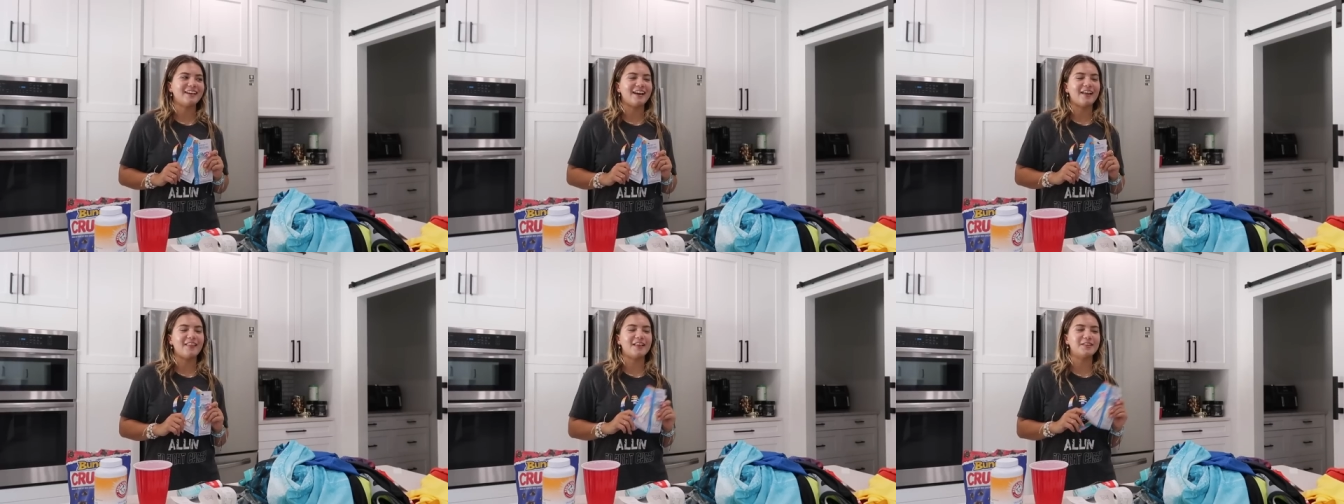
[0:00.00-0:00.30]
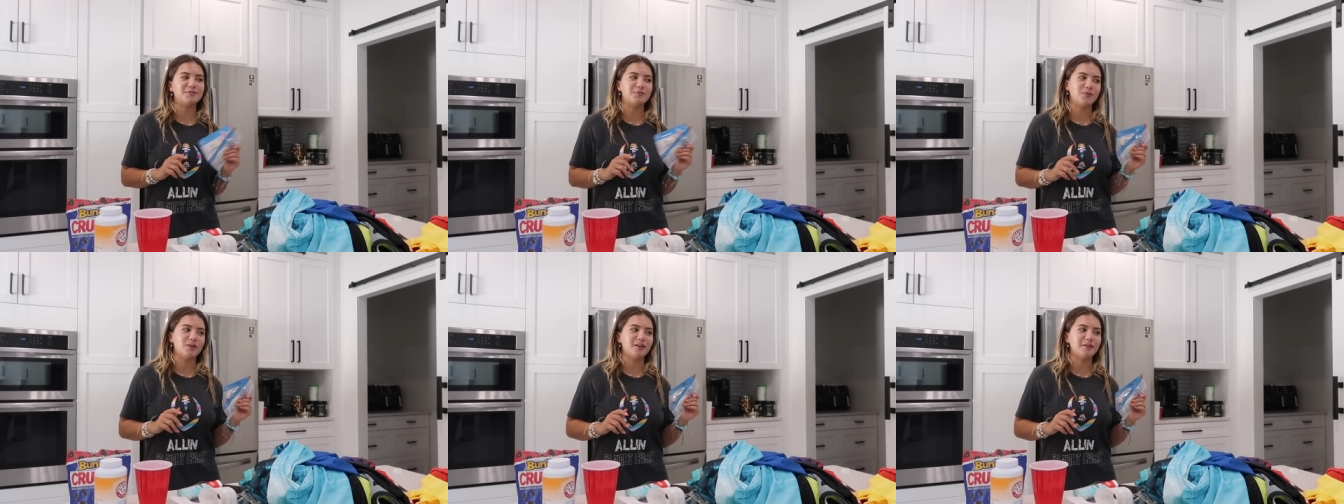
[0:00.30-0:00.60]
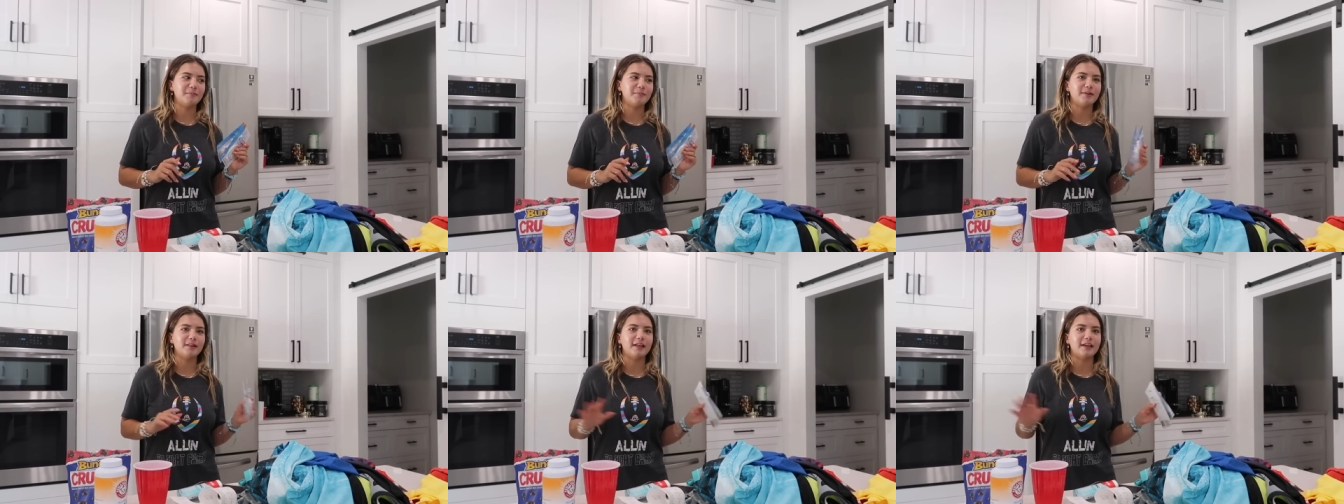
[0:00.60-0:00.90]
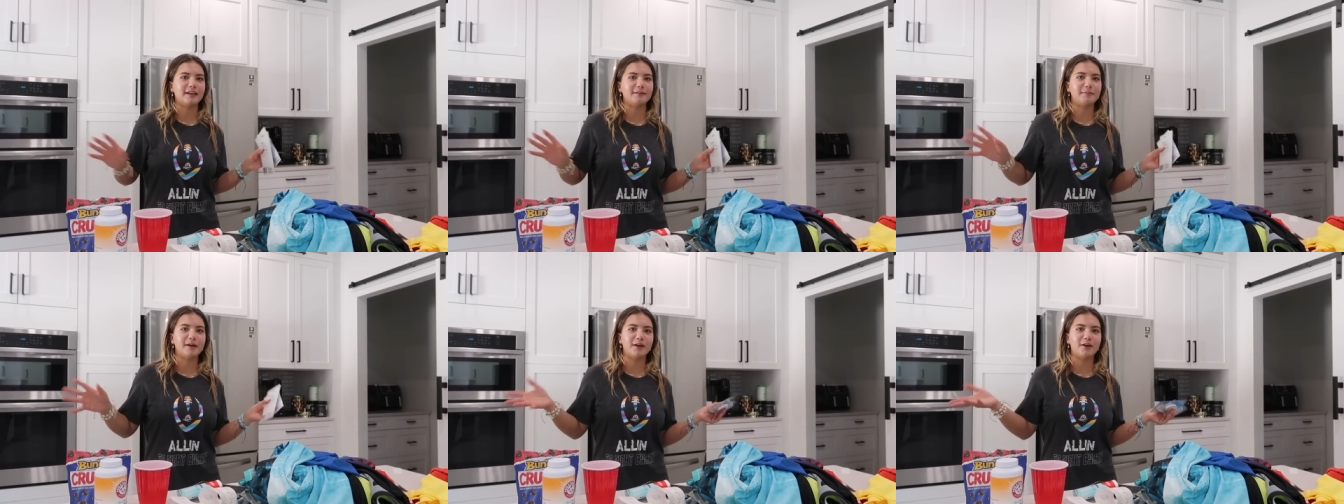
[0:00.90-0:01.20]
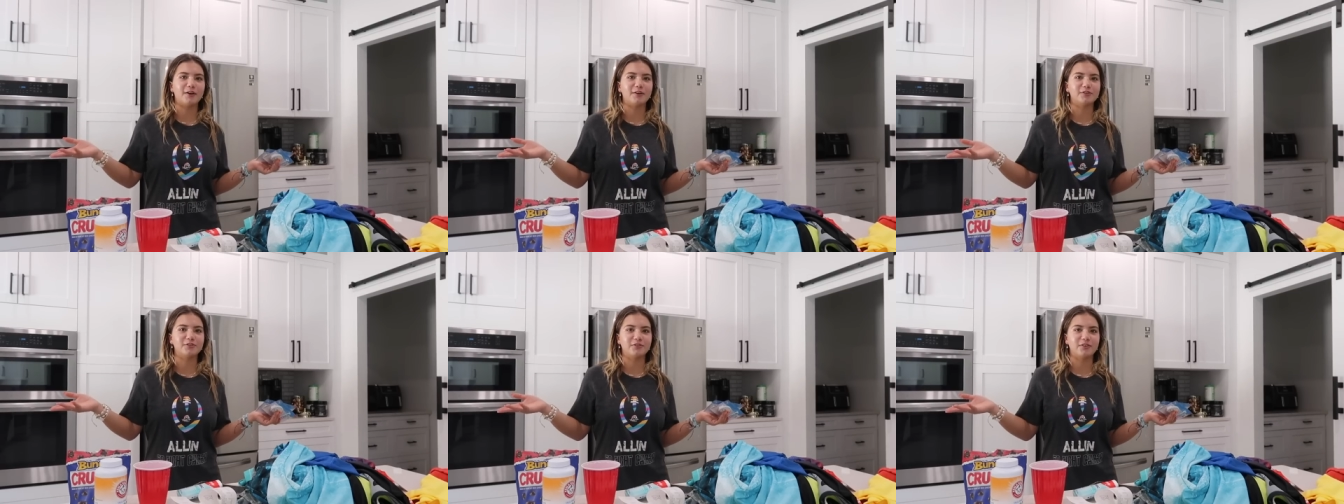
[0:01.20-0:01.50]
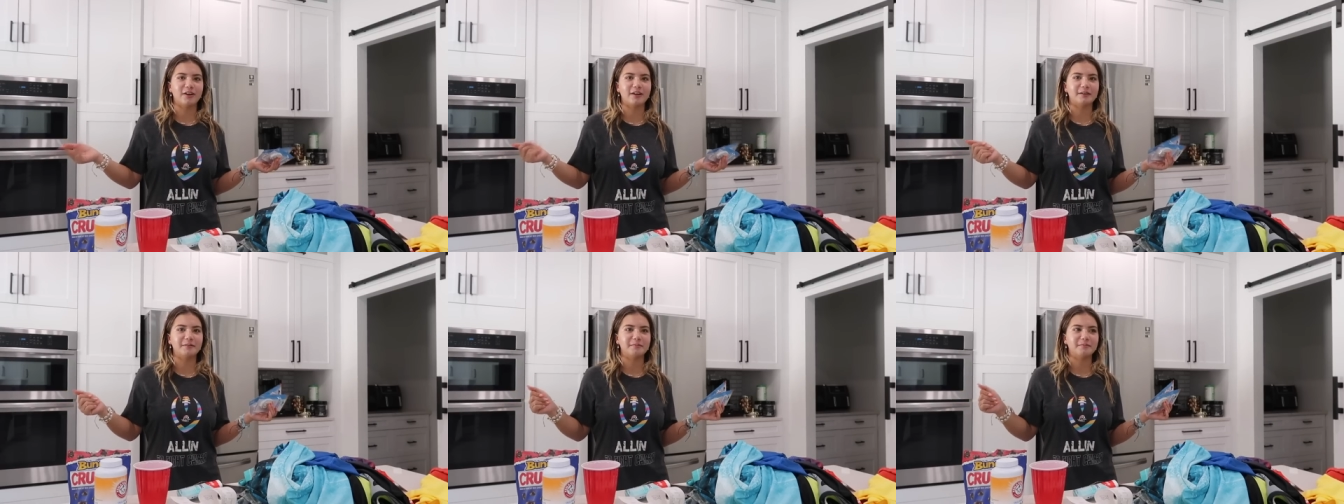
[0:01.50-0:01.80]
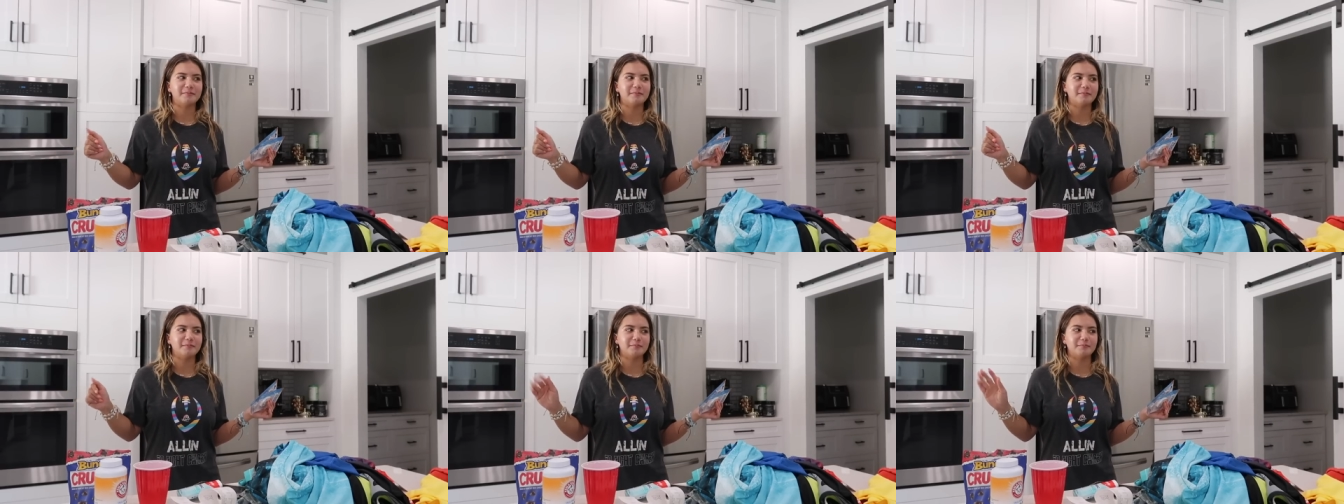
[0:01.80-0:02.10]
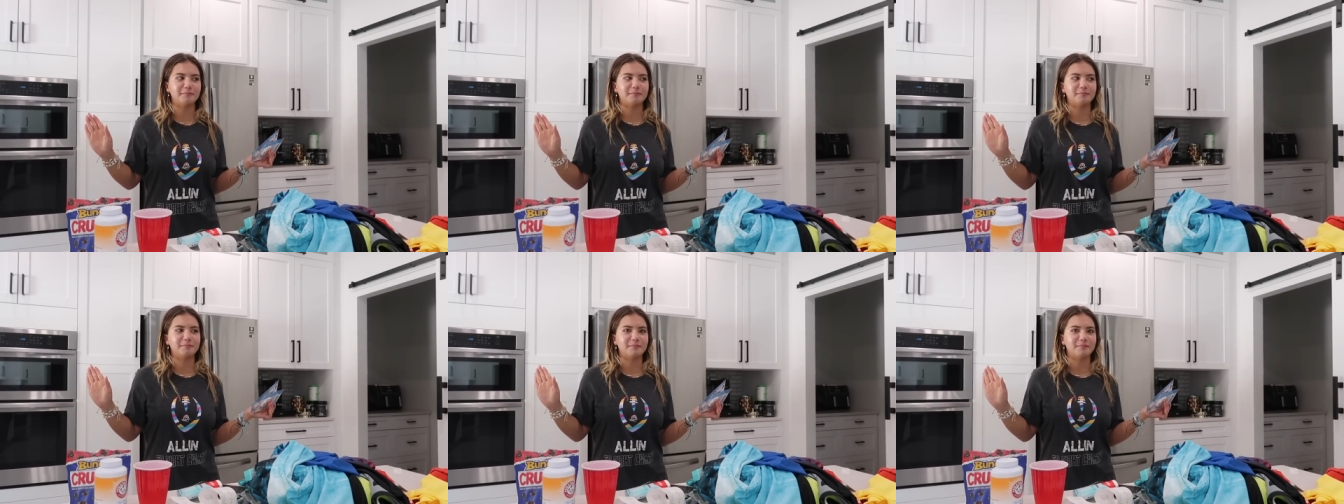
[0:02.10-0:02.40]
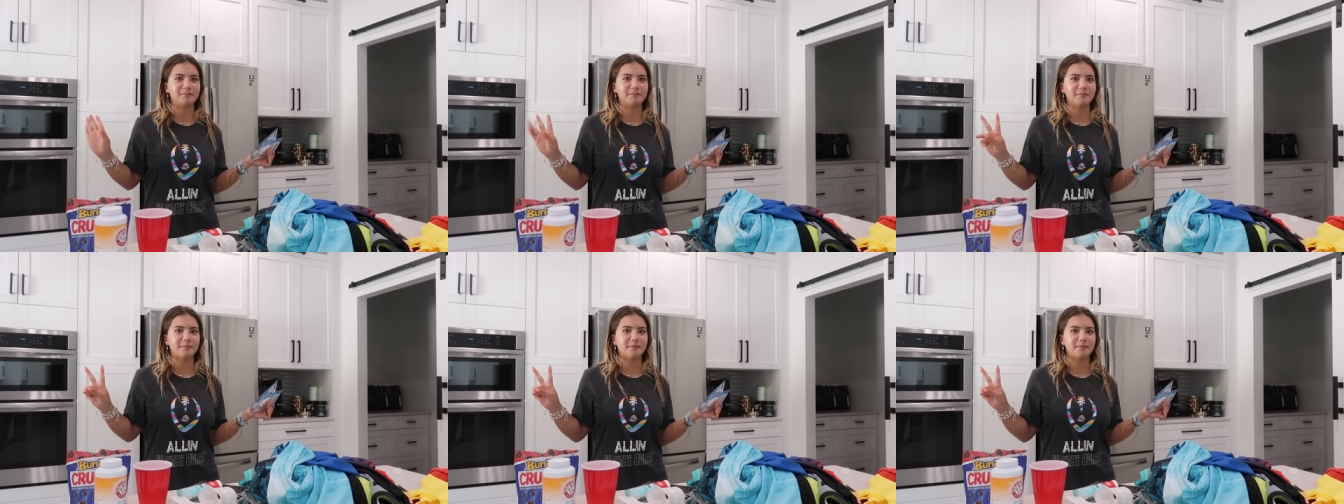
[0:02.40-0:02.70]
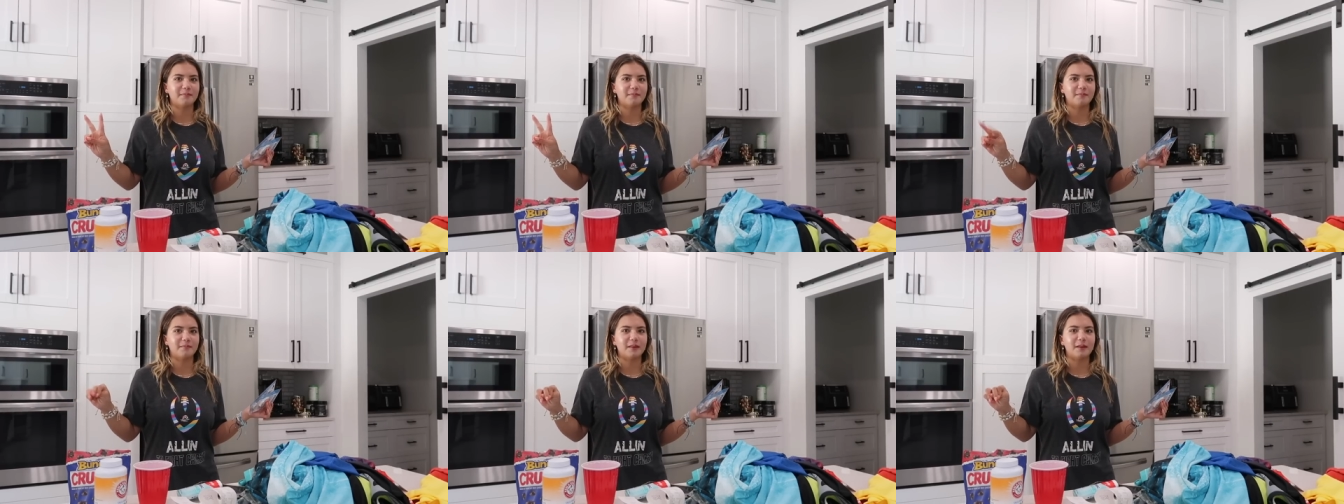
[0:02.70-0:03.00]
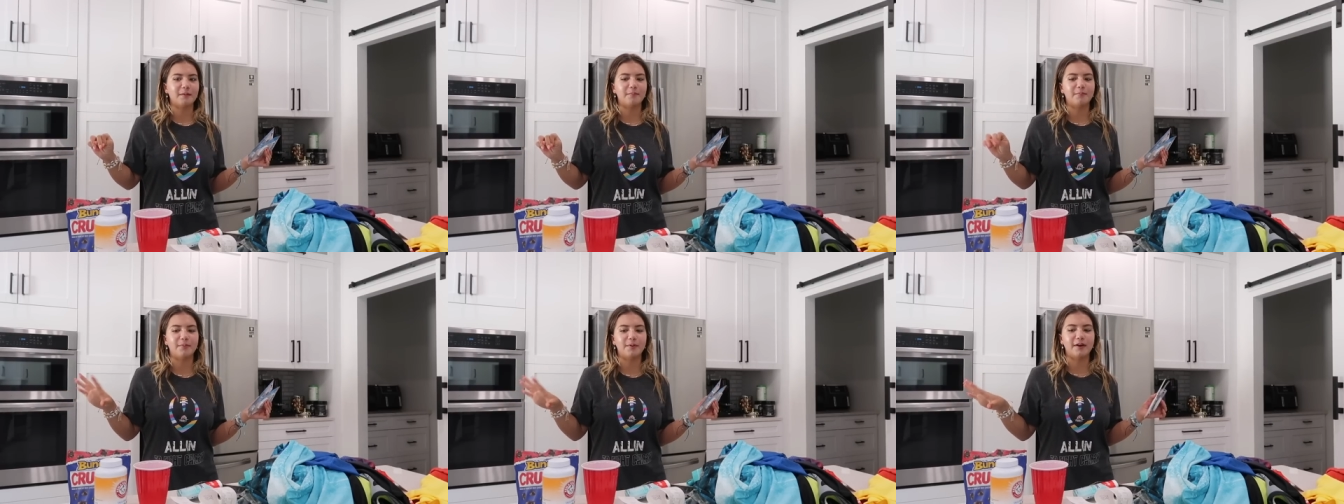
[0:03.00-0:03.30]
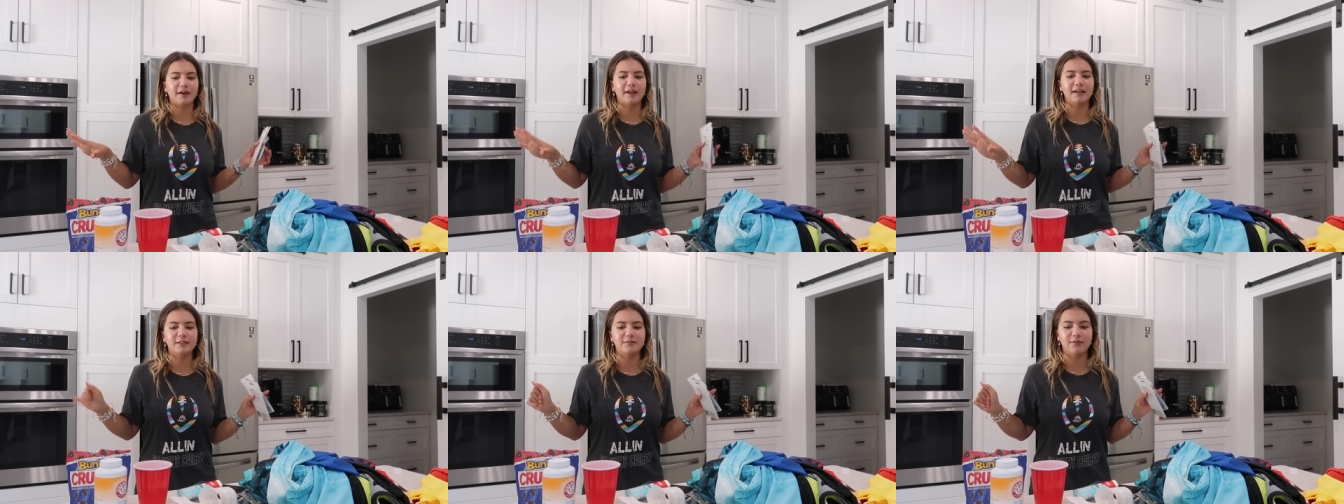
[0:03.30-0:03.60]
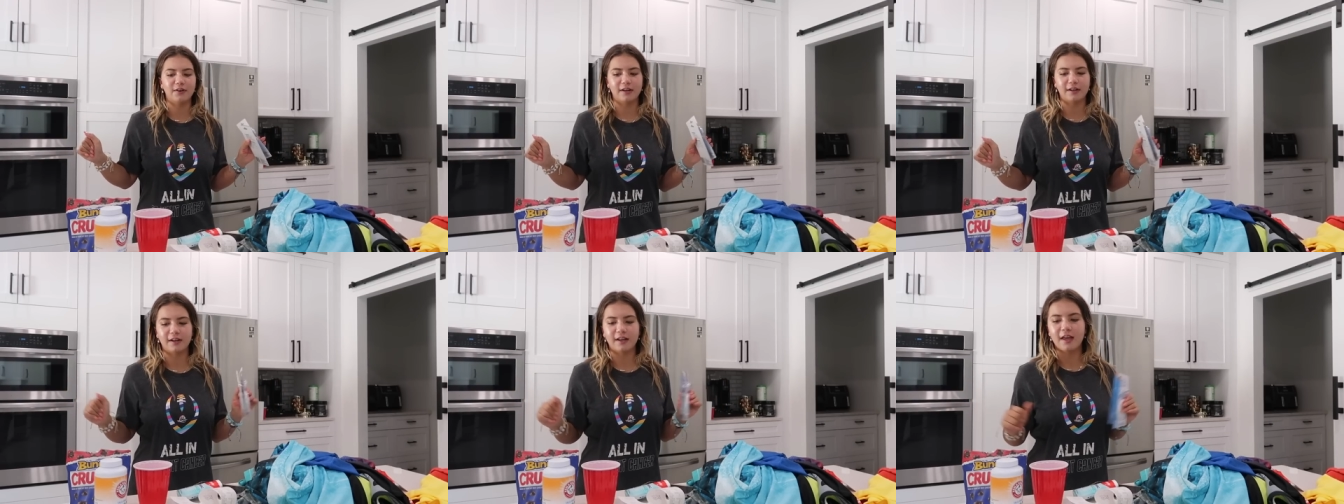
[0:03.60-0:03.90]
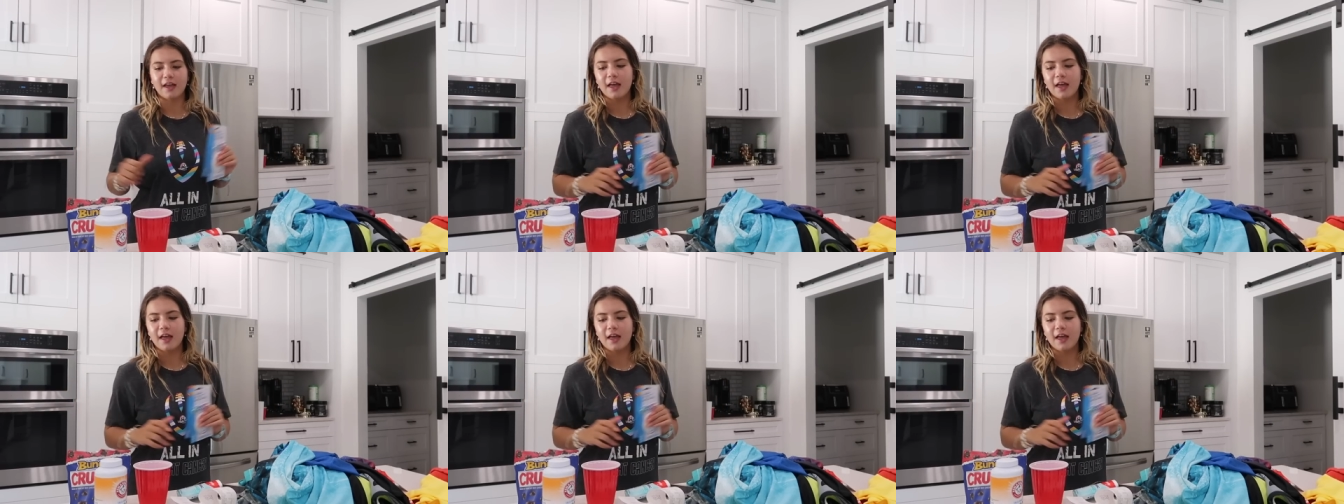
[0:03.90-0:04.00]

That's one, but like my car's gray. Mm. But it's fine.